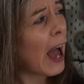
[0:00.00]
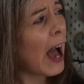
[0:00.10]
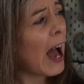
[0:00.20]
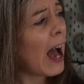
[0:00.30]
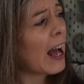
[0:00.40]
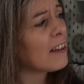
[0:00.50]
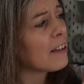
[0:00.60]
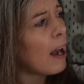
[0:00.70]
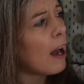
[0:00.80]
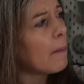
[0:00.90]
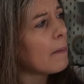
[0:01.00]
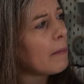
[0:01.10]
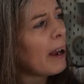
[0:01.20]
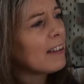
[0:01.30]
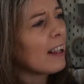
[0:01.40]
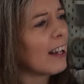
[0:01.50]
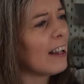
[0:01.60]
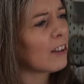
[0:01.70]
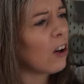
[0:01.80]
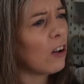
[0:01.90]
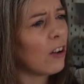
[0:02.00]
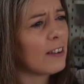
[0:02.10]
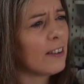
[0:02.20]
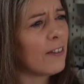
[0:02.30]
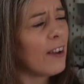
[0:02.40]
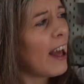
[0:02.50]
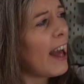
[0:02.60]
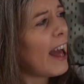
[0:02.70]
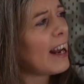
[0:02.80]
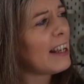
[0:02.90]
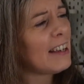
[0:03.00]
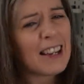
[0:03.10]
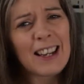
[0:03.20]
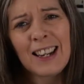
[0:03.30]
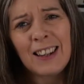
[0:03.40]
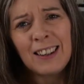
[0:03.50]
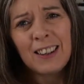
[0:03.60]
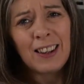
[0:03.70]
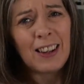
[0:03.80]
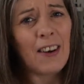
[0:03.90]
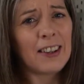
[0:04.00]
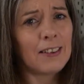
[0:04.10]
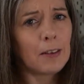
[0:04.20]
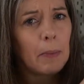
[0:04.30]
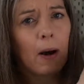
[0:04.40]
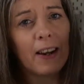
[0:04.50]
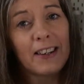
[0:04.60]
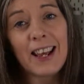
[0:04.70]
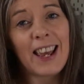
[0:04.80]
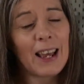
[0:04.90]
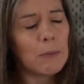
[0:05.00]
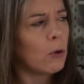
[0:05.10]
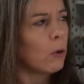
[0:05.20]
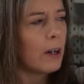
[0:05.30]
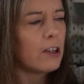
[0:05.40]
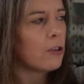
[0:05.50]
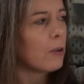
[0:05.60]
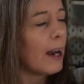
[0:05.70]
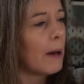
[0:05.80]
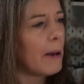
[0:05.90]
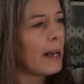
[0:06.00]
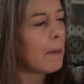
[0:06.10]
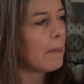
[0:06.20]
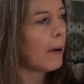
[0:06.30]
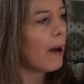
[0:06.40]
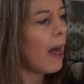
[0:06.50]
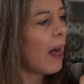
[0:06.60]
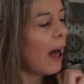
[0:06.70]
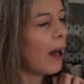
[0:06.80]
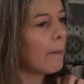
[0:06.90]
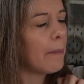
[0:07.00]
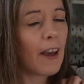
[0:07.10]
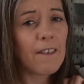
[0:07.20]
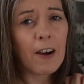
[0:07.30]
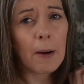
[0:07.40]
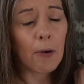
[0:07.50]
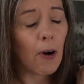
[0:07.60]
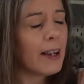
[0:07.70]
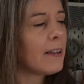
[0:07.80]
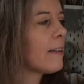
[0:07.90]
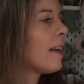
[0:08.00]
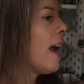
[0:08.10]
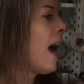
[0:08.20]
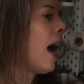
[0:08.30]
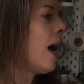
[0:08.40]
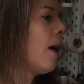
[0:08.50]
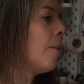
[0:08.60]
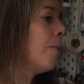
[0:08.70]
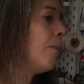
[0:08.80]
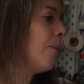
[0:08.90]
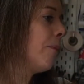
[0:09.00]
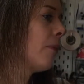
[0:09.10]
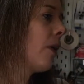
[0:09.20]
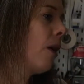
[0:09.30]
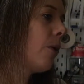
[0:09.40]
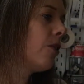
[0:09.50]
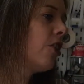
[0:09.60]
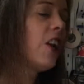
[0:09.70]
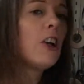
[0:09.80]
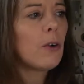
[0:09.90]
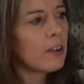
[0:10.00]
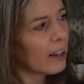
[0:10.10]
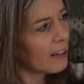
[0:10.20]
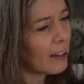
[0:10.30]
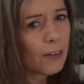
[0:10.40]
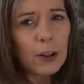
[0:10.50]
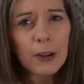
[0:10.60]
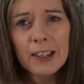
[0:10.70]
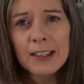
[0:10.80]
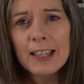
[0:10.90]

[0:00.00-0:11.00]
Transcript: and basically it's got lots of LED lights behind here. I'm not quite sure how many, but they're very bright. I'll turn it on, let's see if you can